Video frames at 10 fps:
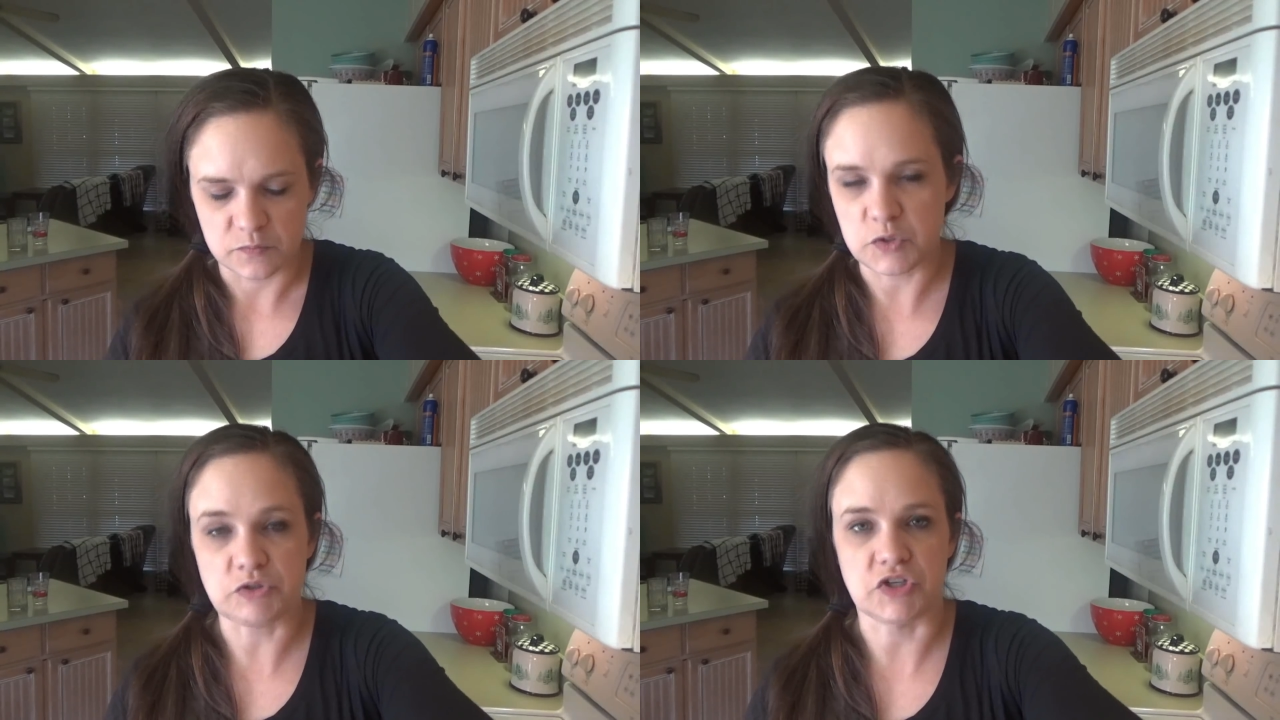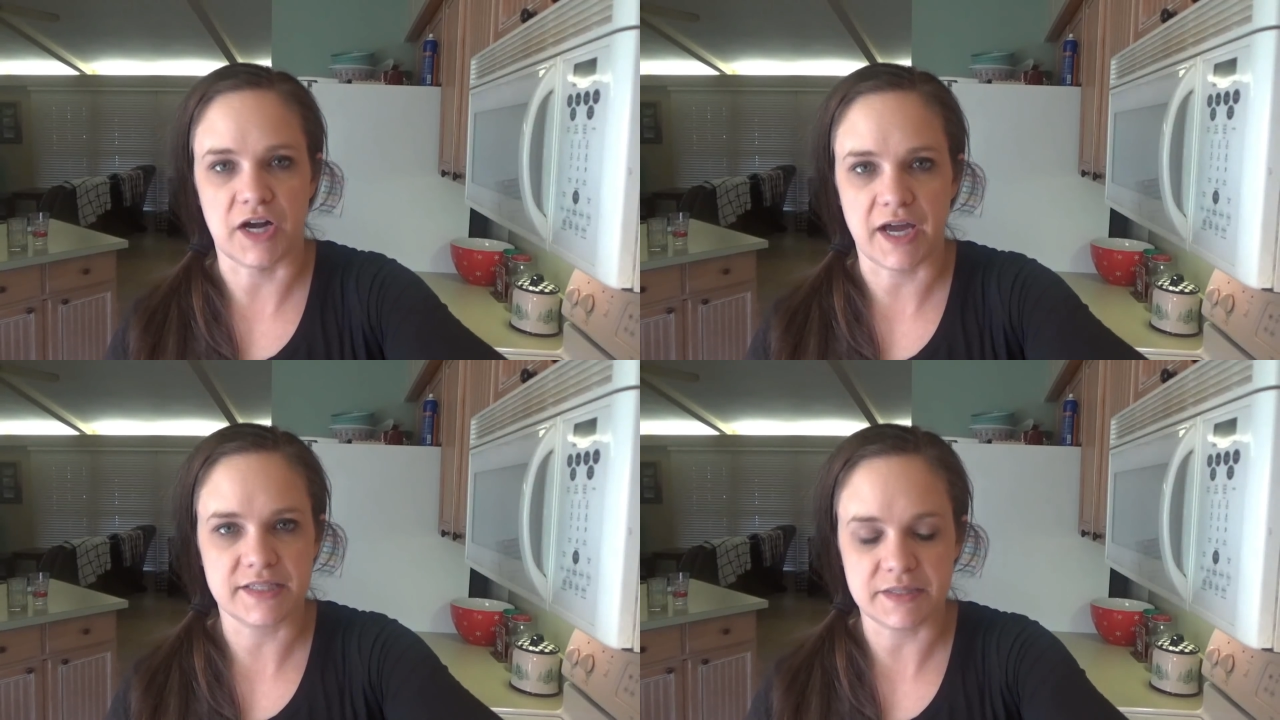We'll
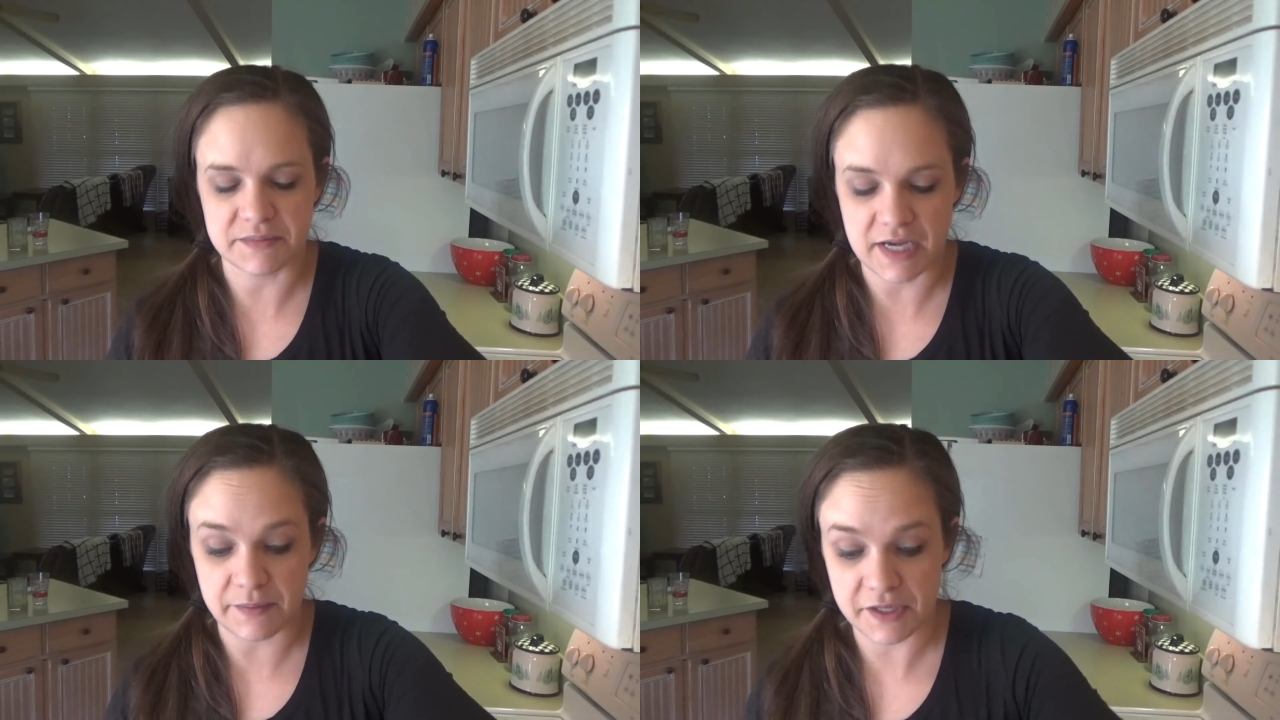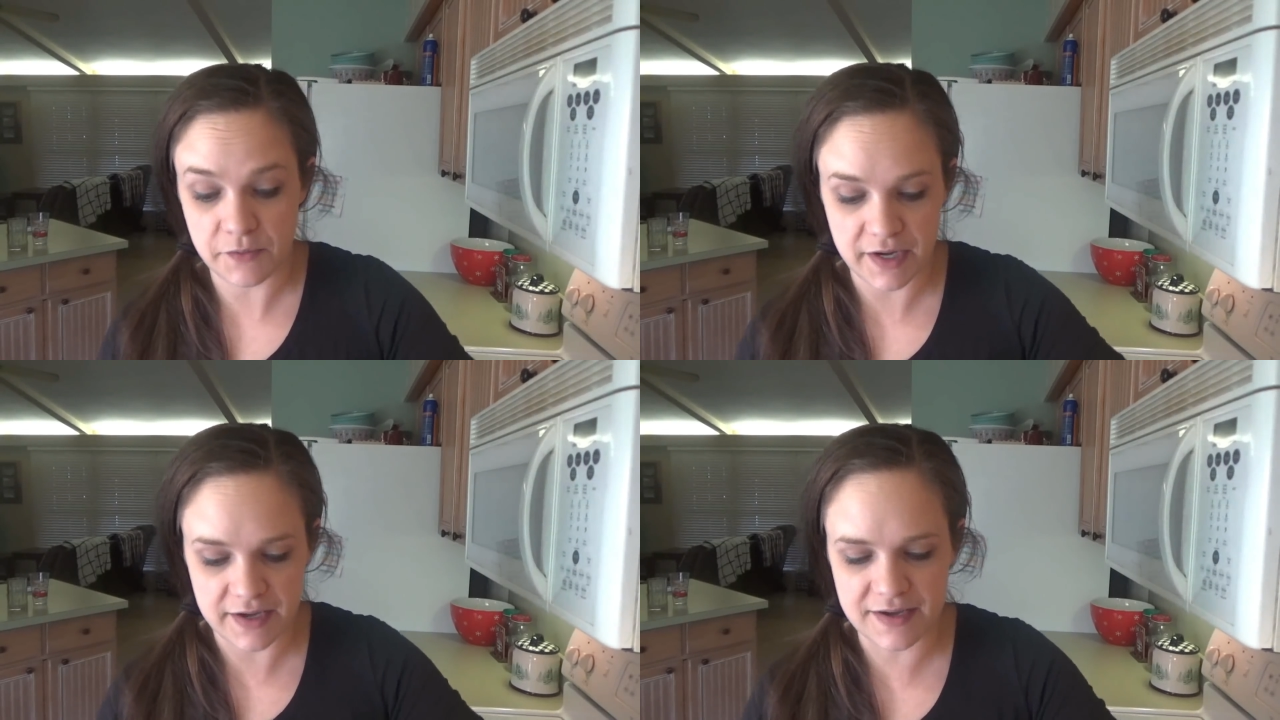try it sometime
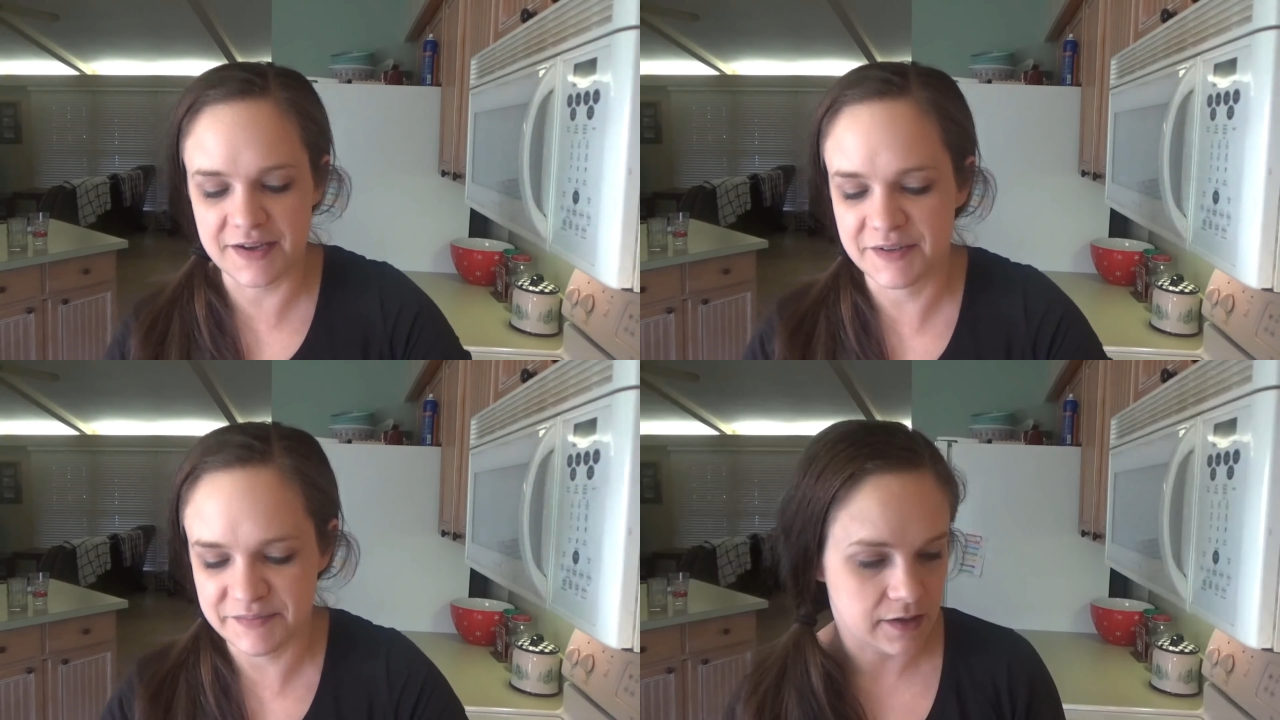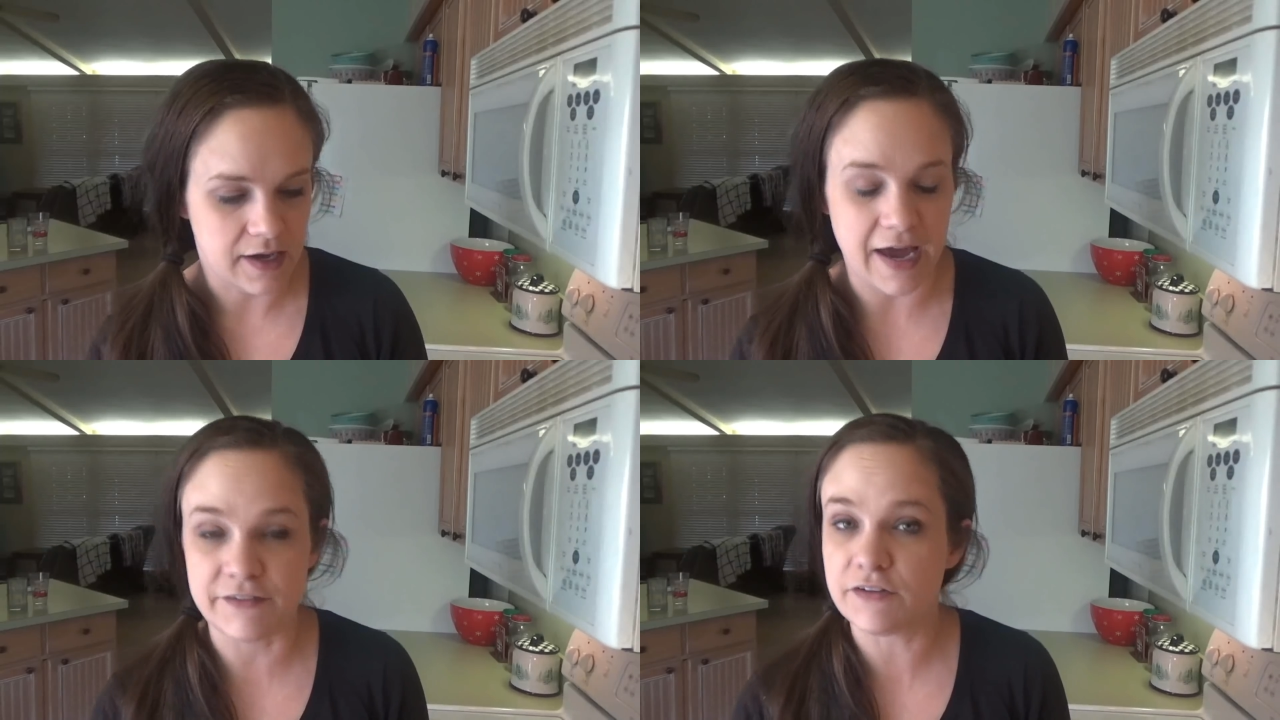anyway. I've